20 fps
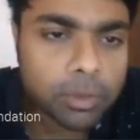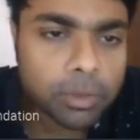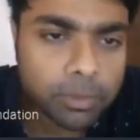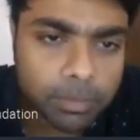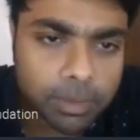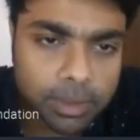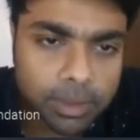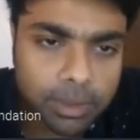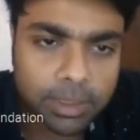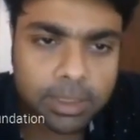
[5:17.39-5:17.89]

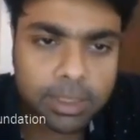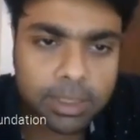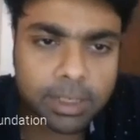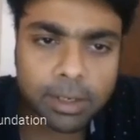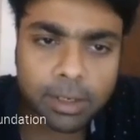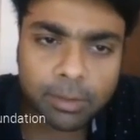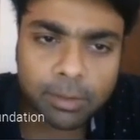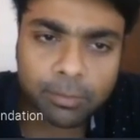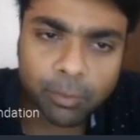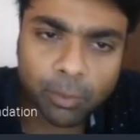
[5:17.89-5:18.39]
So
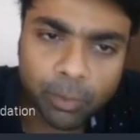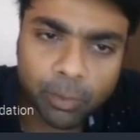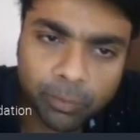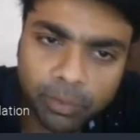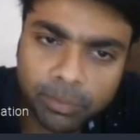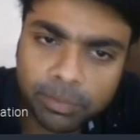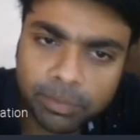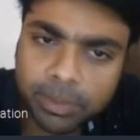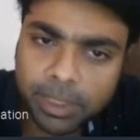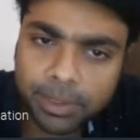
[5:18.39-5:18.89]
the credit
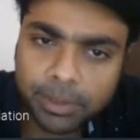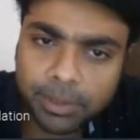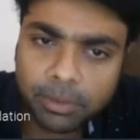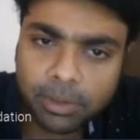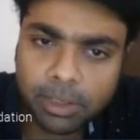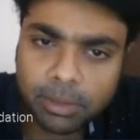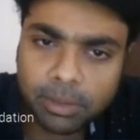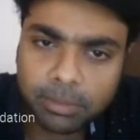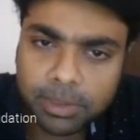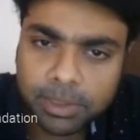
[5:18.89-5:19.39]
flow from
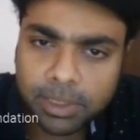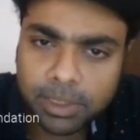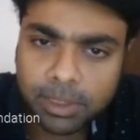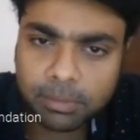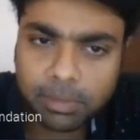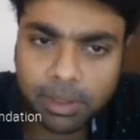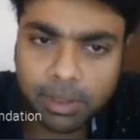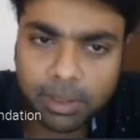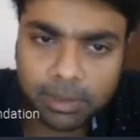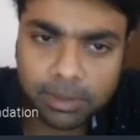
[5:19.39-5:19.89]
scheduled
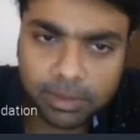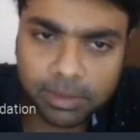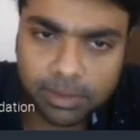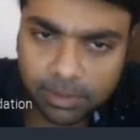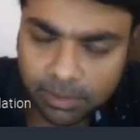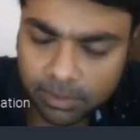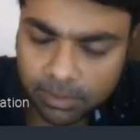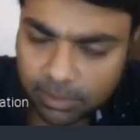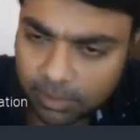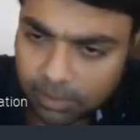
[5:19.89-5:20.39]
commercial
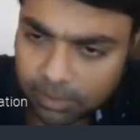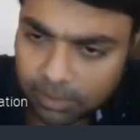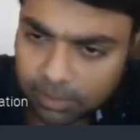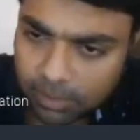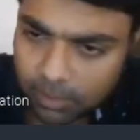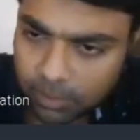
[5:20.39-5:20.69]
banks